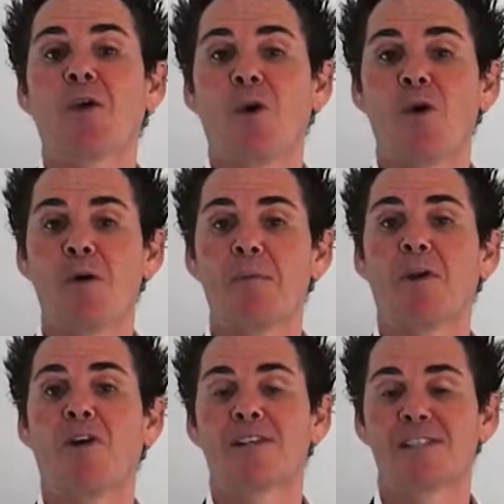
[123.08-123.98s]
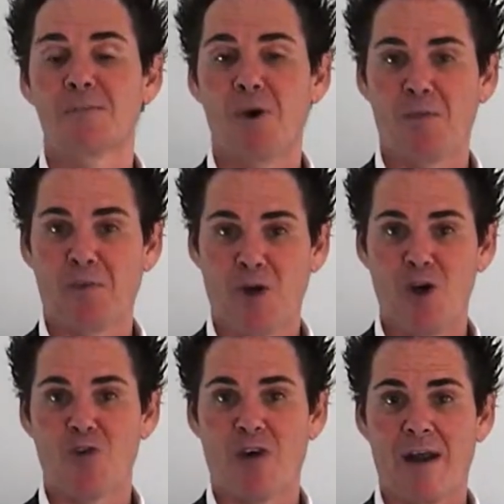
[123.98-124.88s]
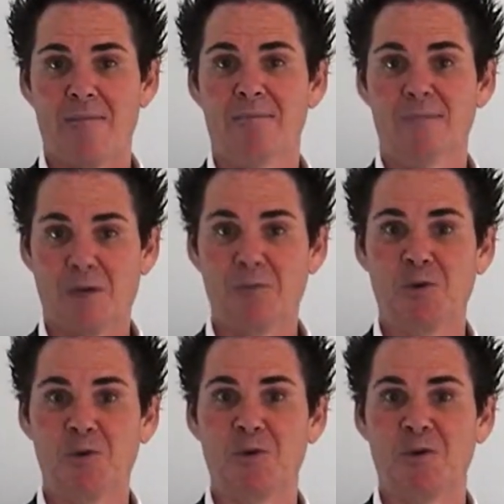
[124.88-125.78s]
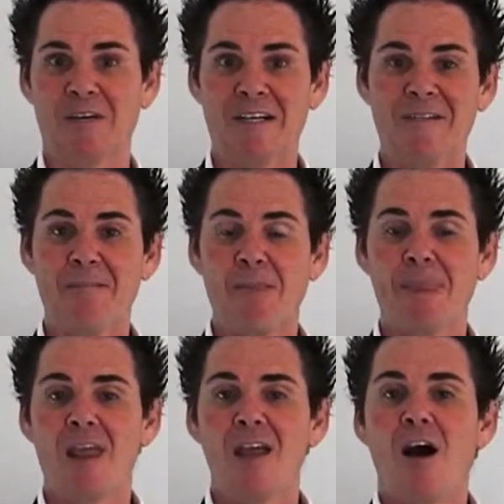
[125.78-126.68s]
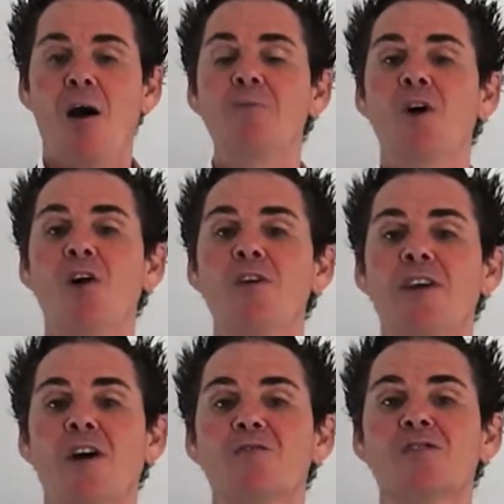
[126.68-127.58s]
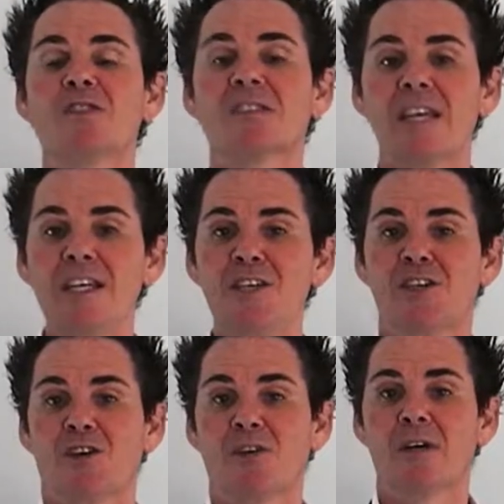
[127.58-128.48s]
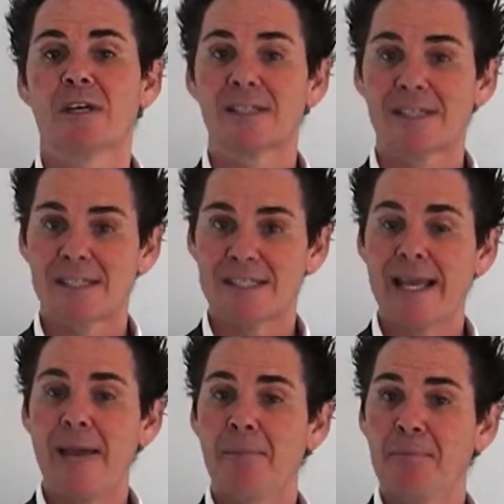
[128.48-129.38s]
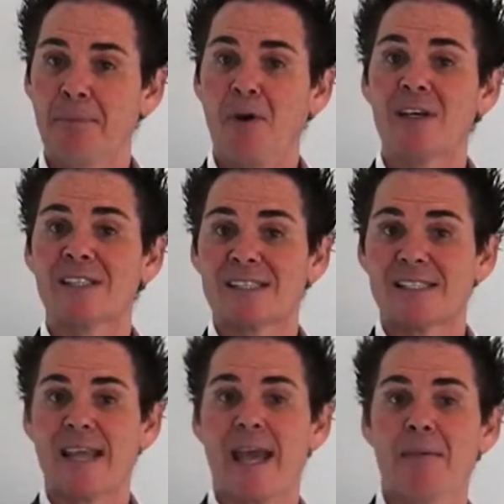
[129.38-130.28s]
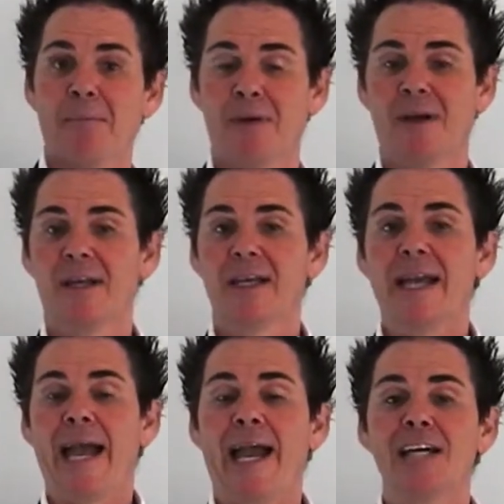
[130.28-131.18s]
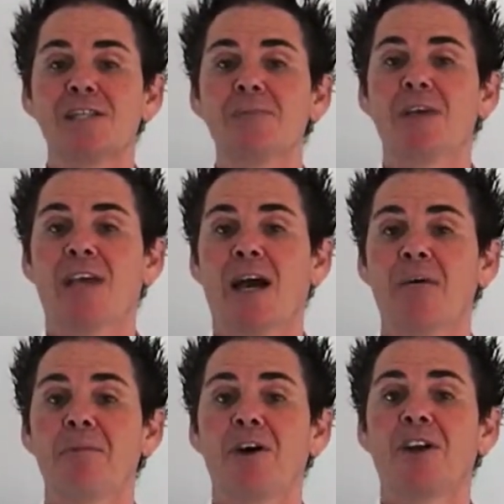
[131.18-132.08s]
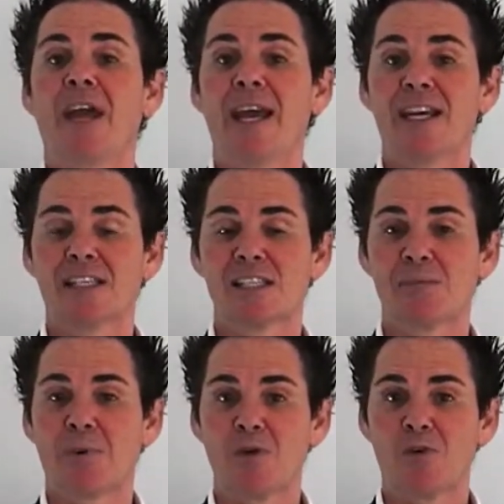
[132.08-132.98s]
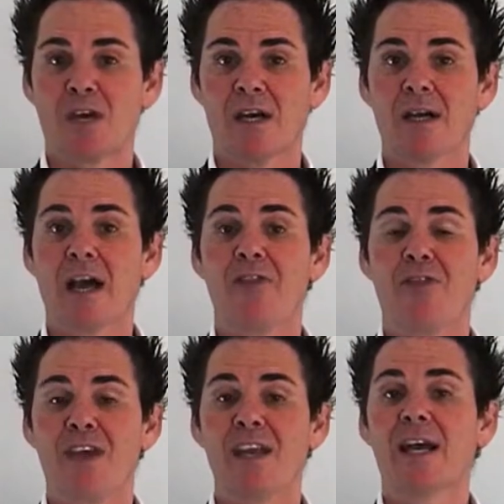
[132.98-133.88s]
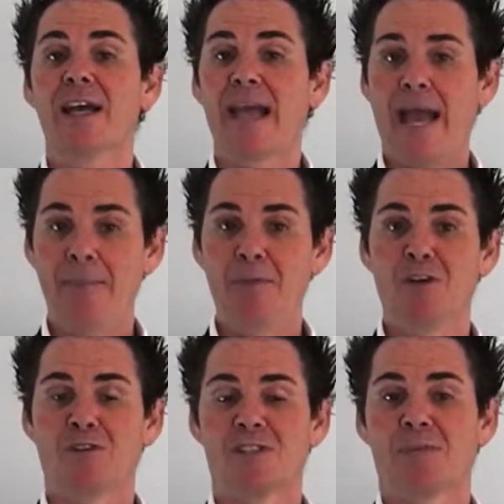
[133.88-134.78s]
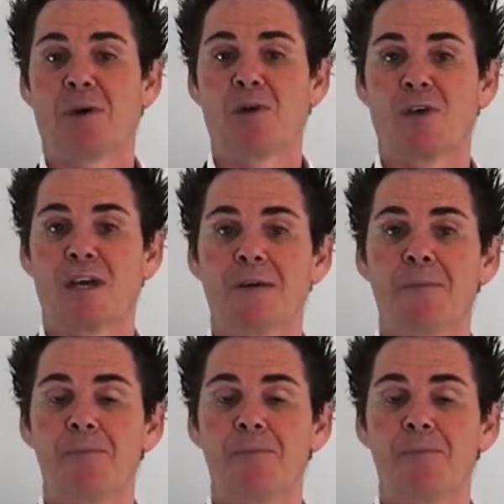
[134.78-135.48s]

quote applies to my program, I'm sure. I'm not only going to teach you step by step how to become an ex-smoker and then a happy non-smoker,